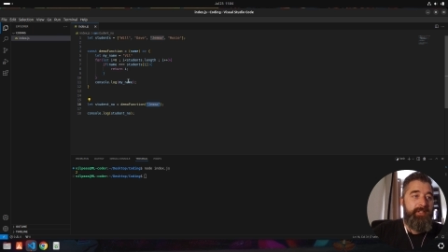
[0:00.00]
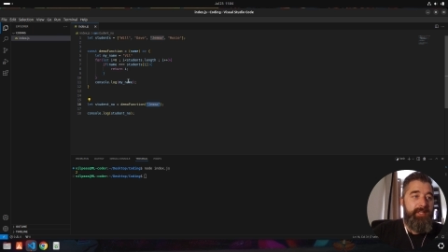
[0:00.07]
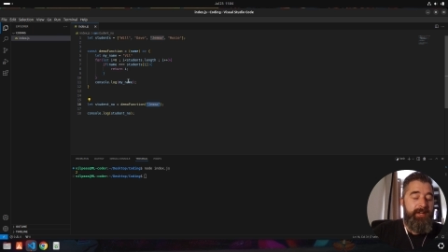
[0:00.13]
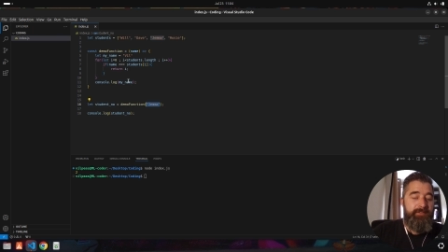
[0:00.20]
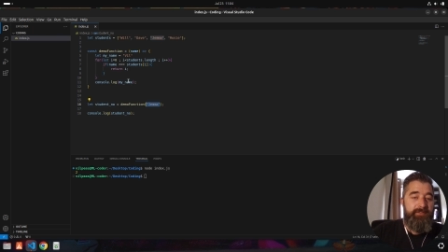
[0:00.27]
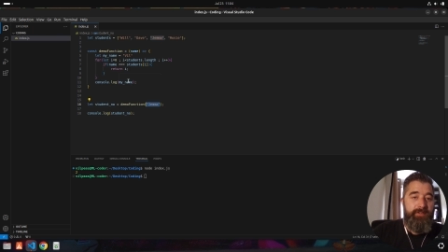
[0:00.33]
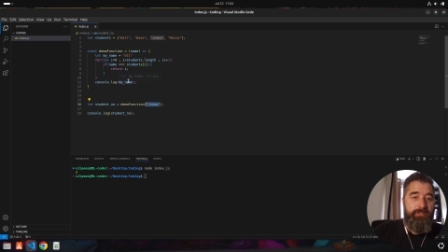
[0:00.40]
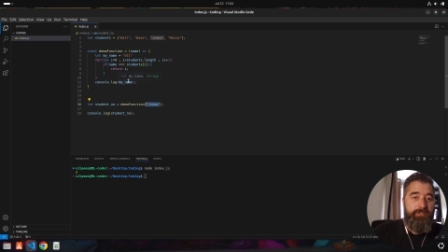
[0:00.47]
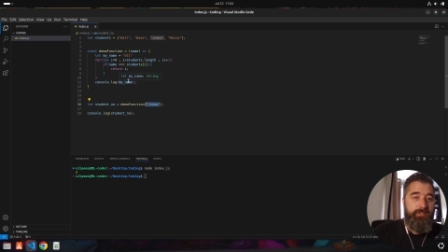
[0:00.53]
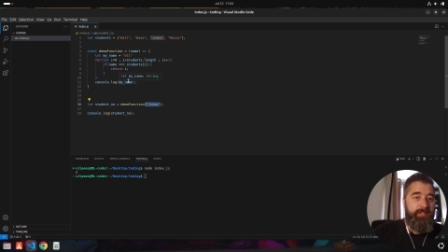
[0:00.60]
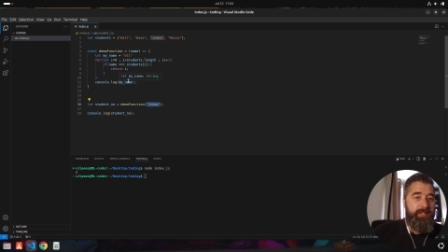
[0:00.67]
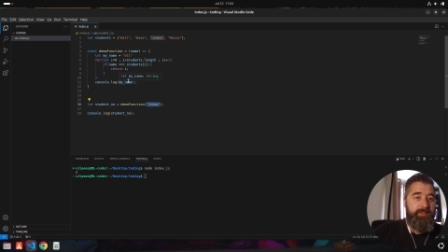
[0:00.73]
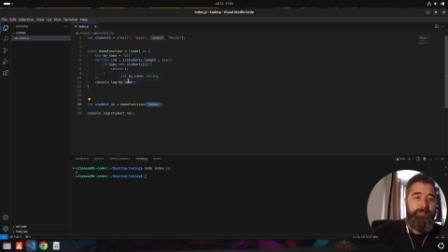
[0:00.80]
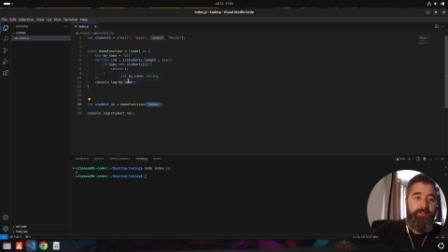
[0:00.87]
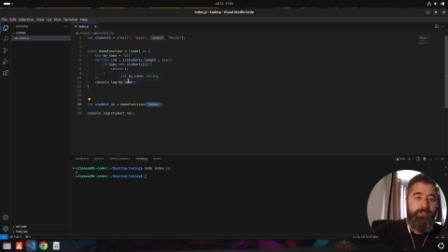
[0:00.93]
that function.
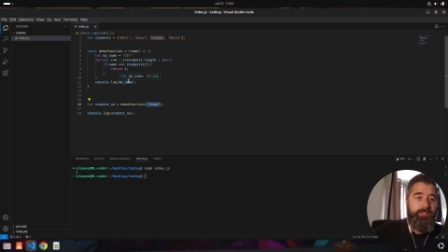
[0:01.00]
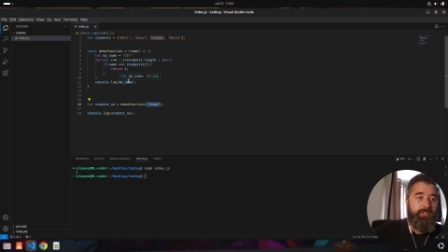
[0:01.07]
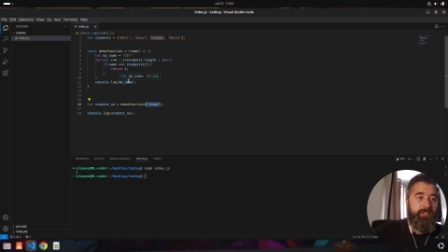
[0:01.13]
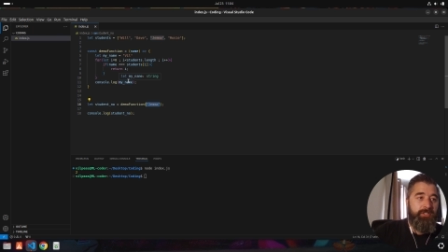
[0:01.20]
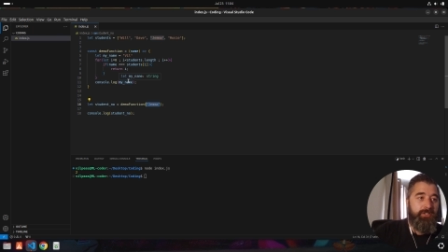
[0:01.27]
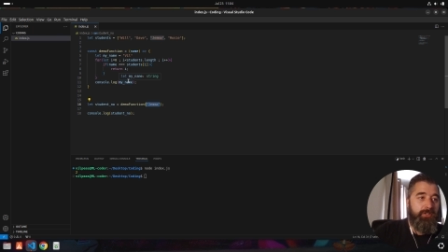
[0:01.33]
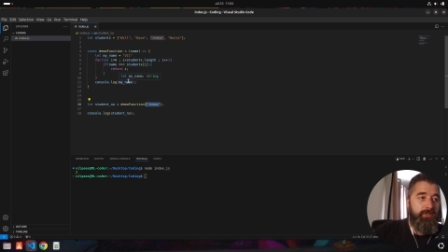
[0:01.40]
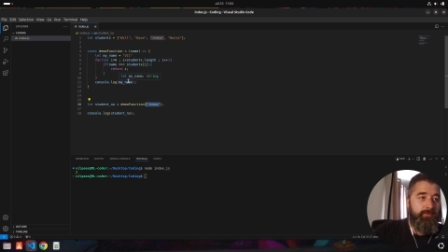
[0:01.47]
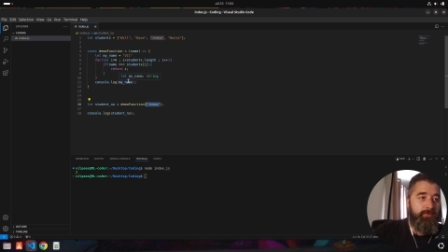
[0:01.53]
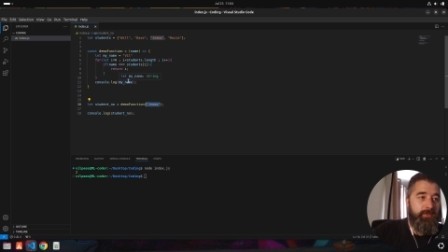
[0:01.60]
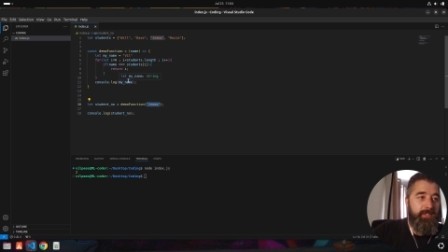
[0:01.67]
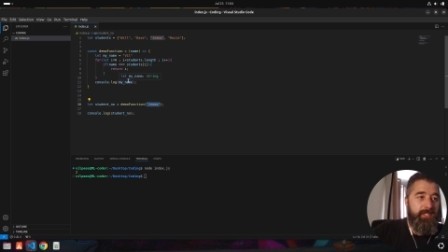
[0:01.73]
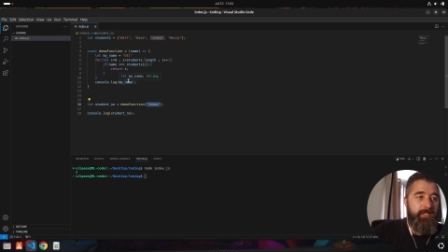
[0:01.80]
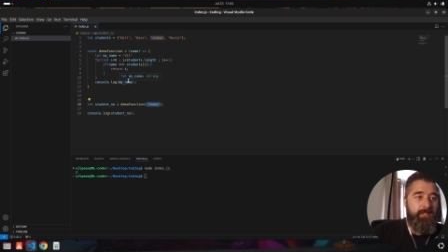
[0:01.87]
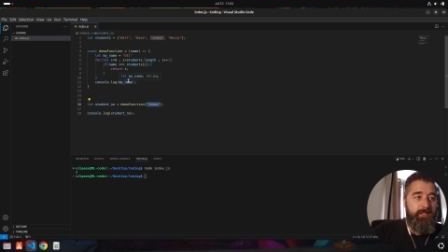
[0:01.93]
That function is
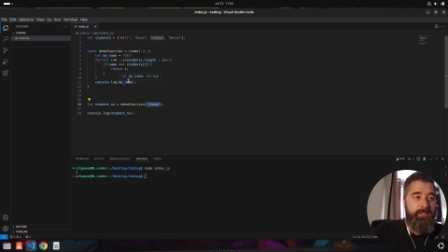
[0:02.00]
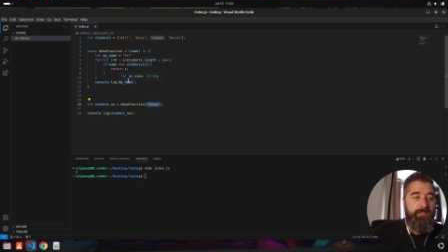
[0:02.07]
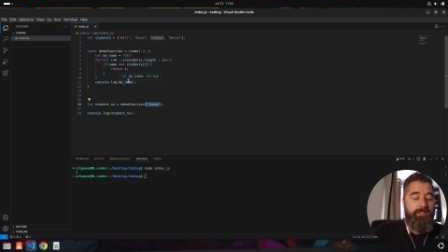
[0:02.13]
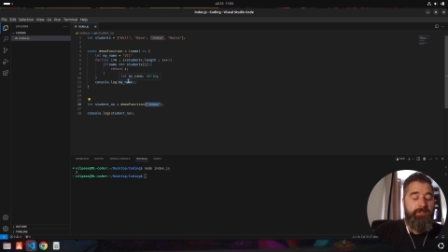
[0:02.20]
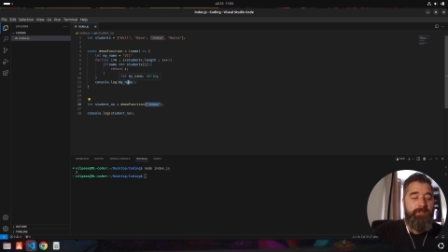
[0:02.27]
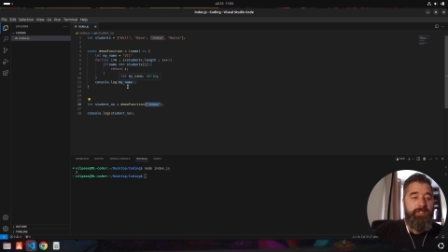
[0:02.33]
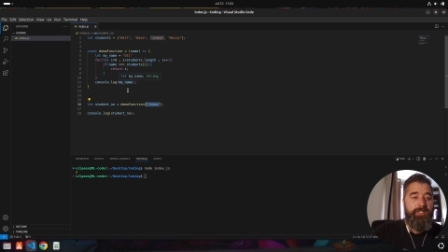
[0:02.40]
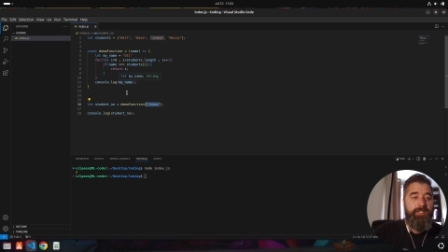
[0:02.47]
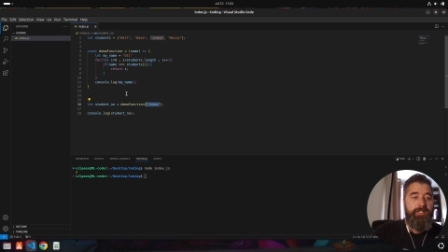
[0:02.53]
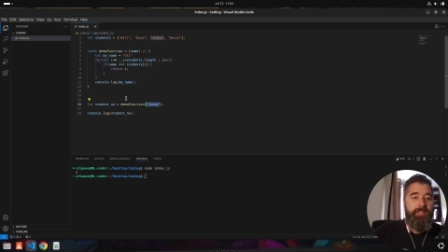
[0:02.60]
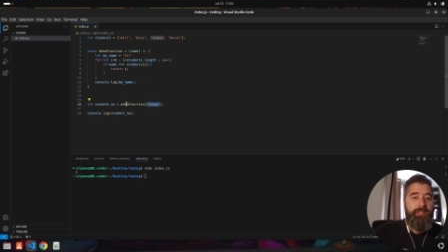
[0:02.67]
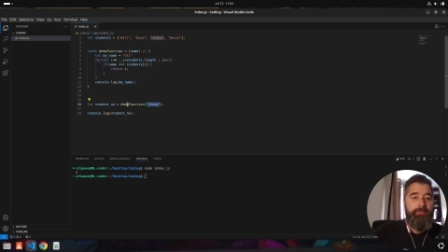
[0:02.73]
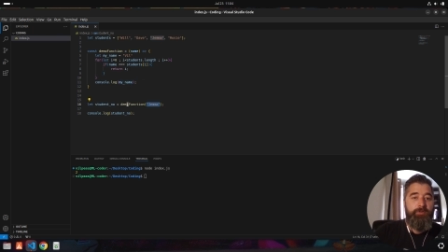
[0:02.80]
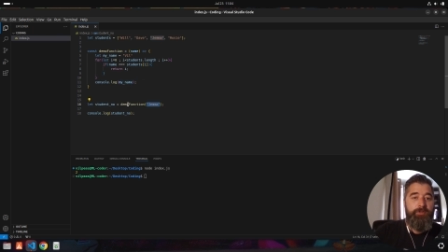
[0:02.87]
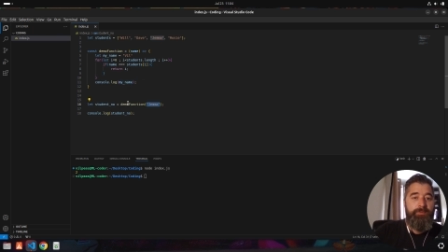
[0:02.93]
not needed
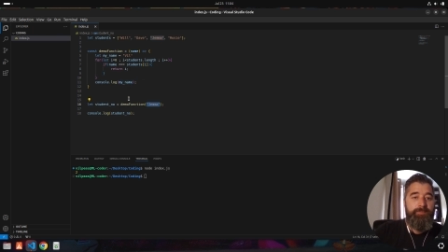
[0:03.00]
anymore.